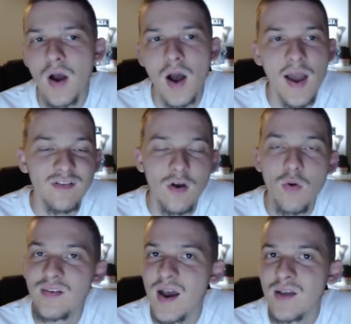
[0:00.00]
Uh, as
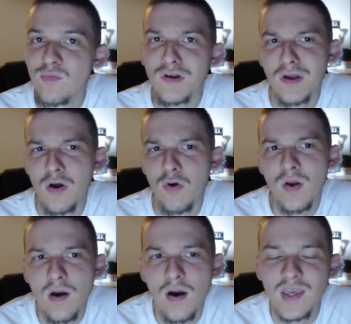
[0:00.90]
always, guys, we're going to go
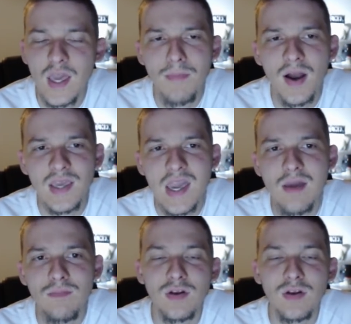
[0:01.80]
uh, game by game,